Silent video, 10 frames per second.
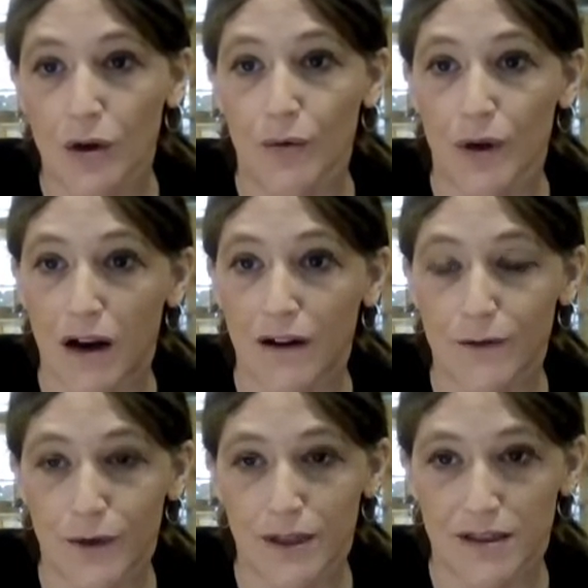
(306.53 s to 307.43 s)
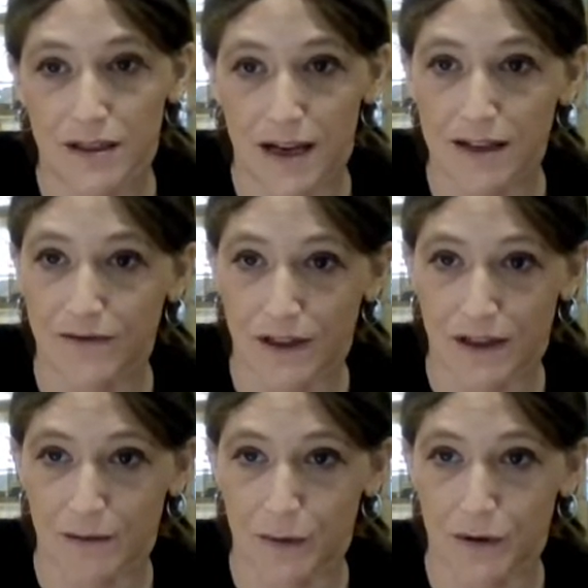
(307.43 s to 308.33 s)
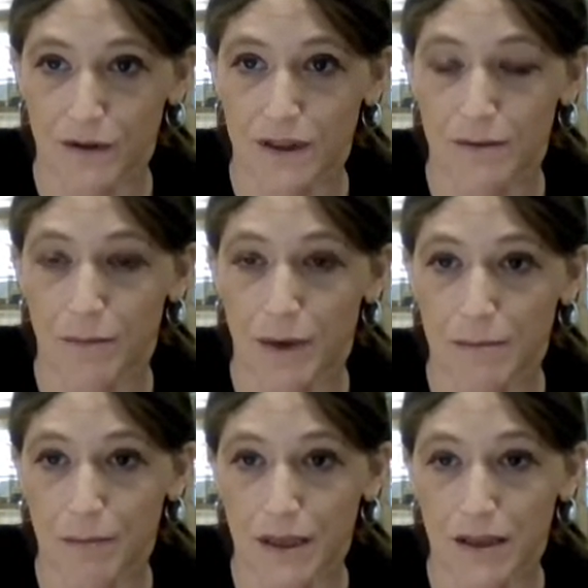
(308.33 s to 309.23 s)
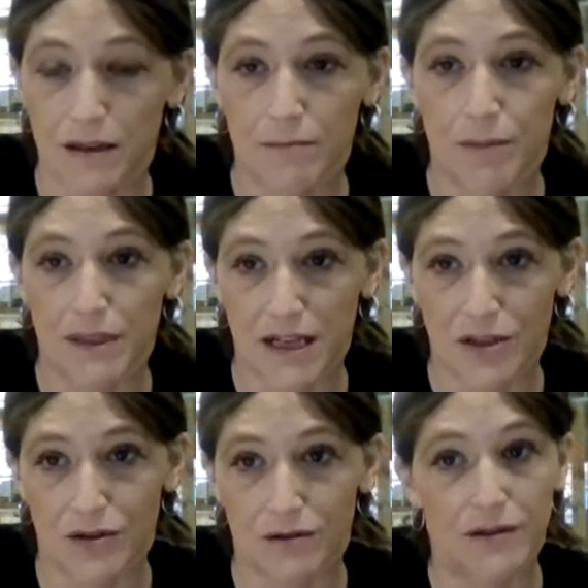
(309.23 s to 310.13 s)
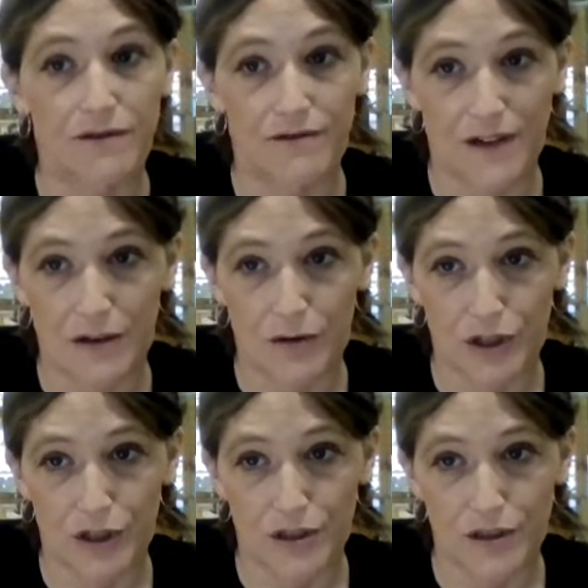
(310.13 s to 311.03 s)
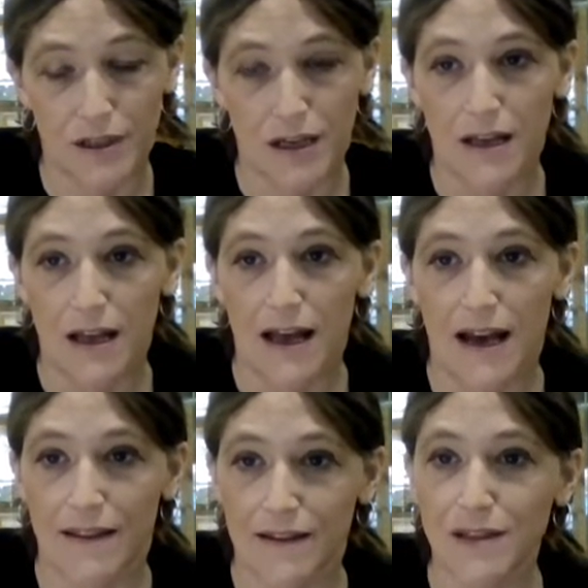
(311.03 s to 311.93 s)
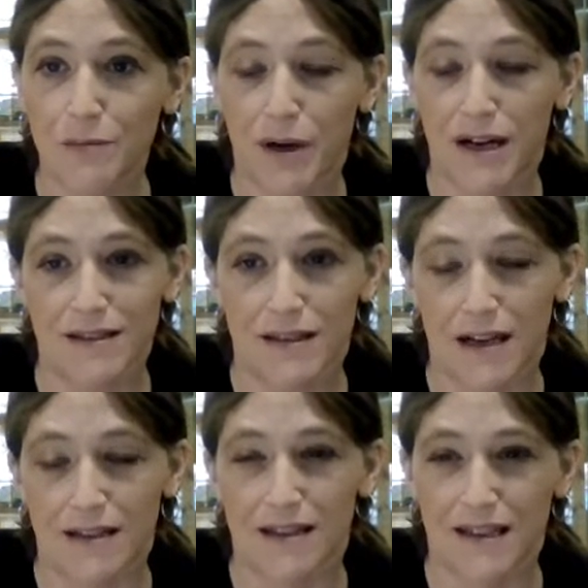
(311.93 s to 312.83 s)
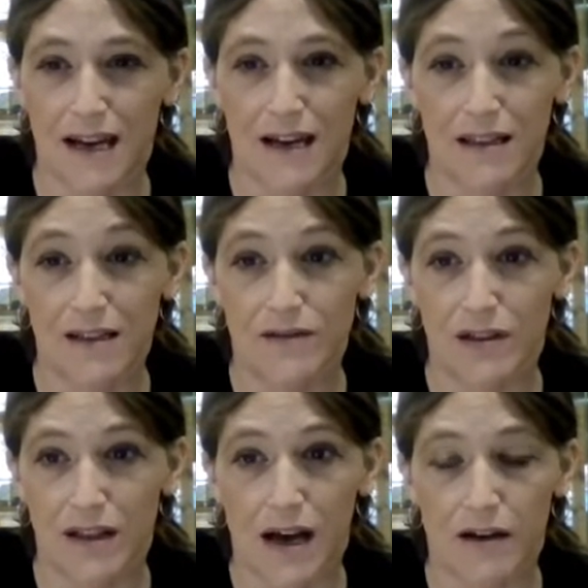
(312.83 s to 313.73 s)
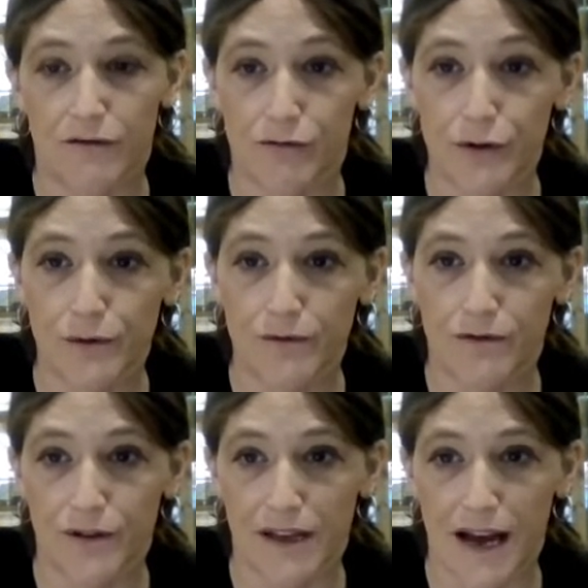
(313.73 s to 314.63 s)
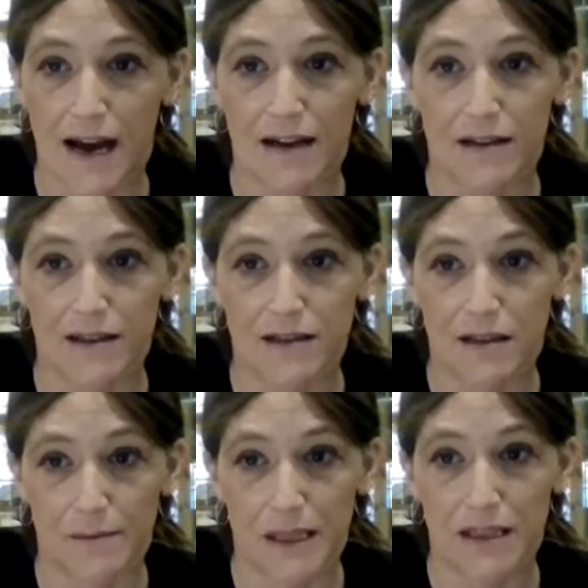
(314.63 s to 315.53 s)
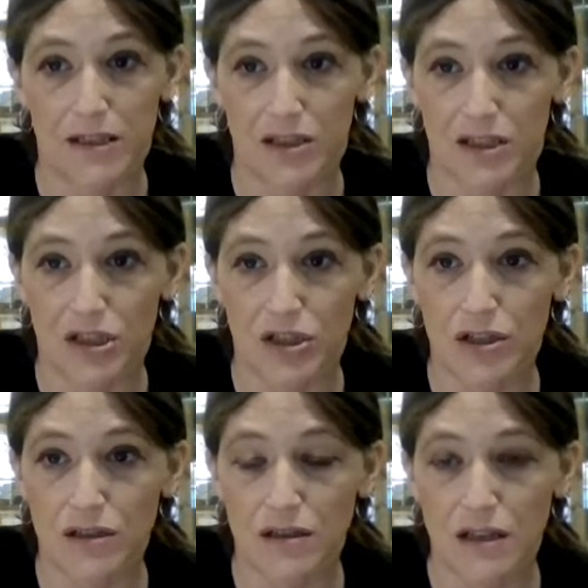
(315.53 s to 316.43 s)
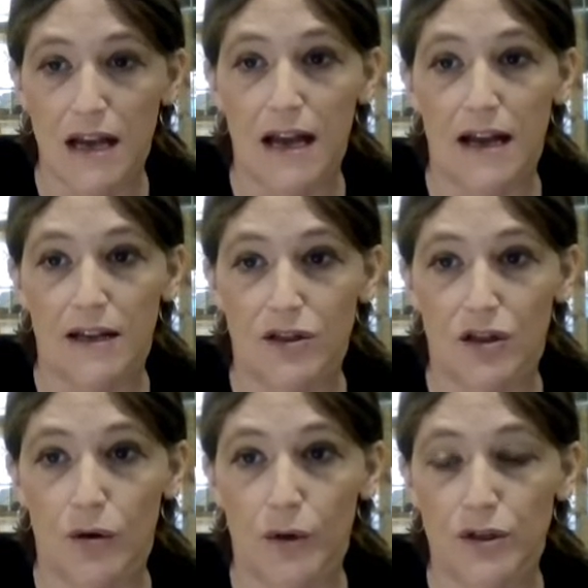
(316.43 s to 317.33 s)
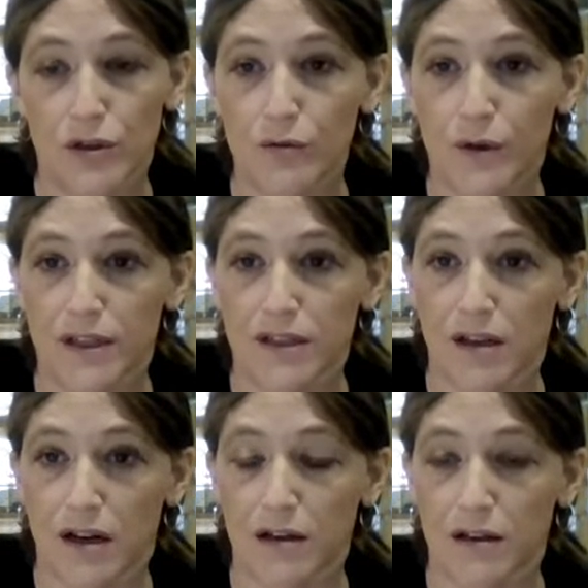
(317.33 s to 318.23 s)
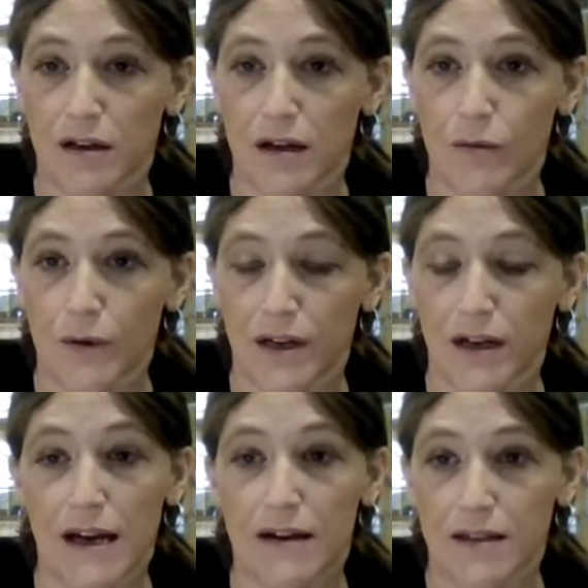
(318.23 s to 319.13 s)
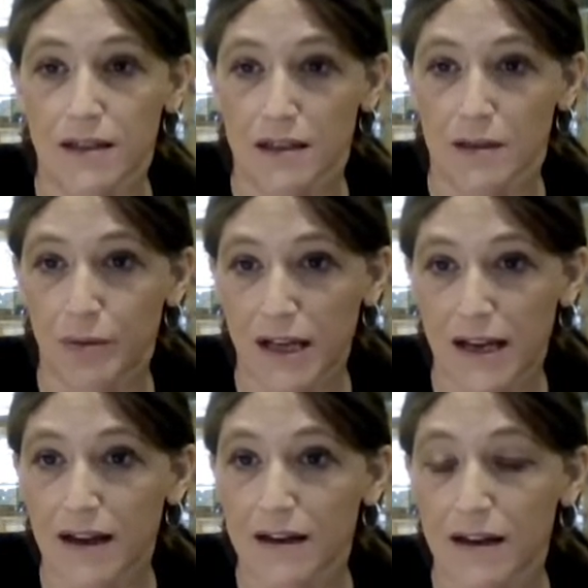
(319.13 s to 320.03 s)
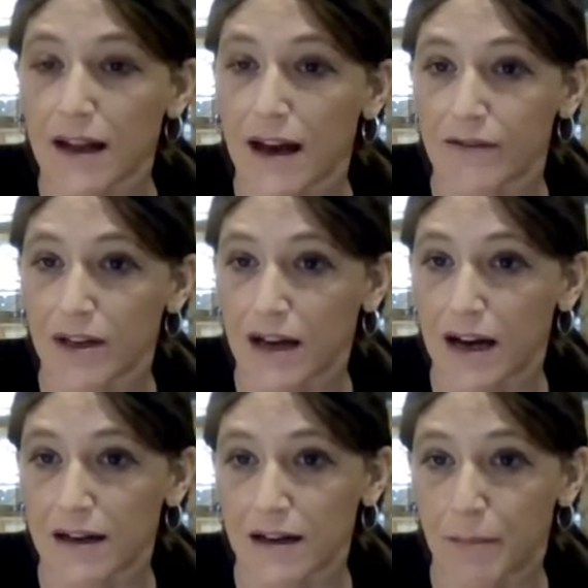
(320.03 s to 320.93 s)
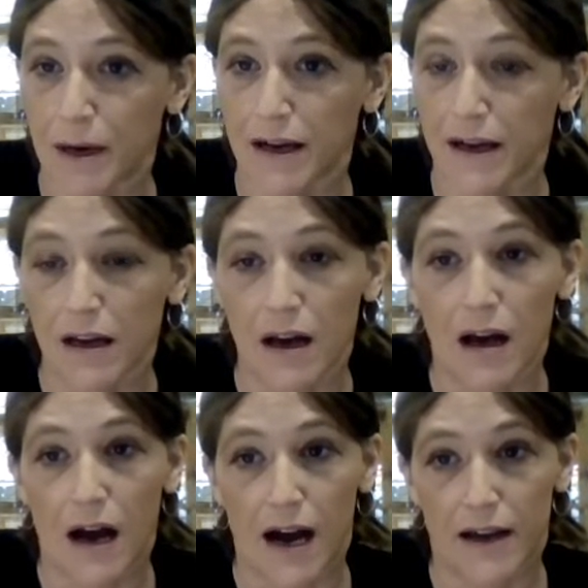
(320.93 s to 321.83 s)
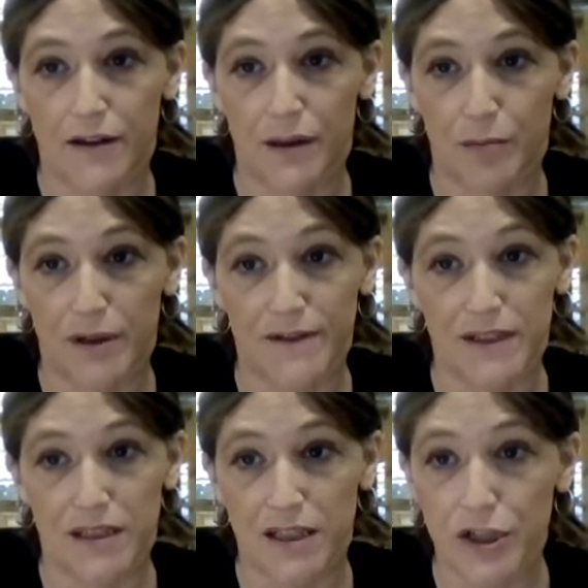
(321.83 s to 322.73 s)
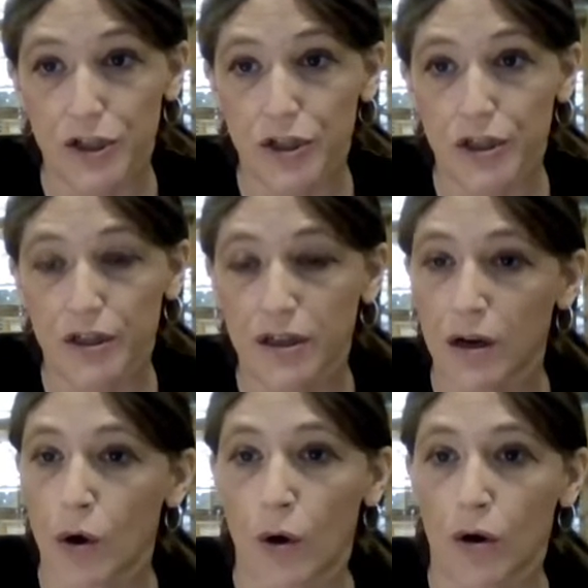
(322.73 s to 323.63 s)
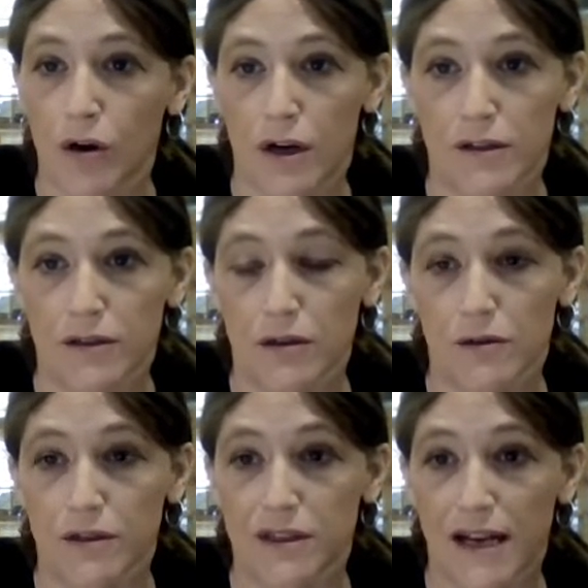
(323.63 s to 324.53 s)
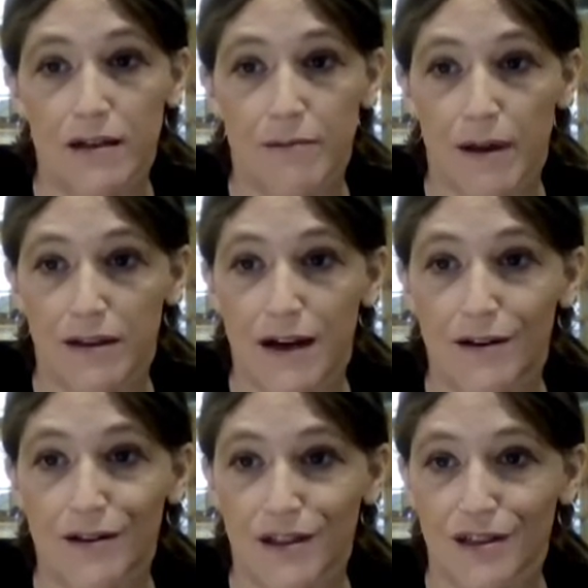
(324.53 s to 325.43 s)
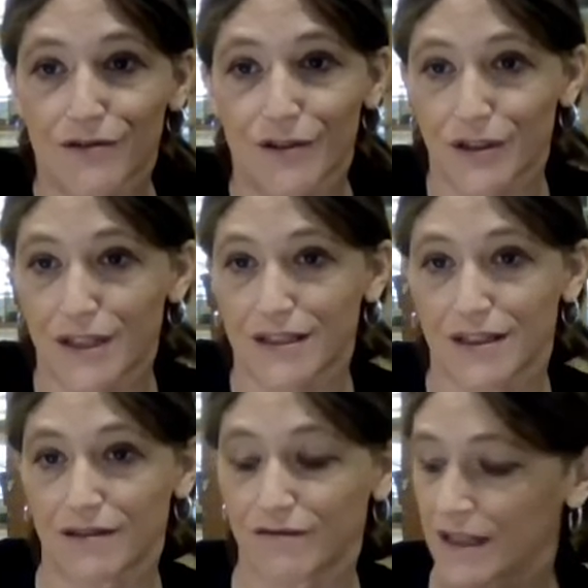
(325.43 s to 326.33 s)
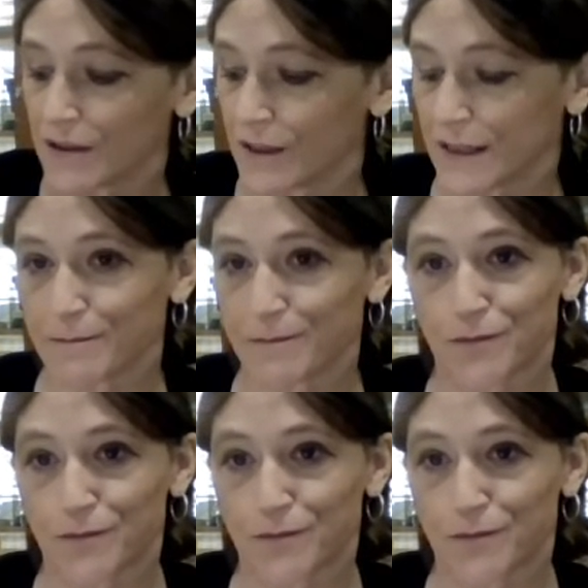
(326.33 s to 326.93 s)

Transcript: We often want to select variables that might be potential confounders. And this process, again, leaves a lot of room for the analyst to make decisions. And so we do want to start with an analysis plan and have it guided by either the previous literature or also standard methodologies for addressing confounding.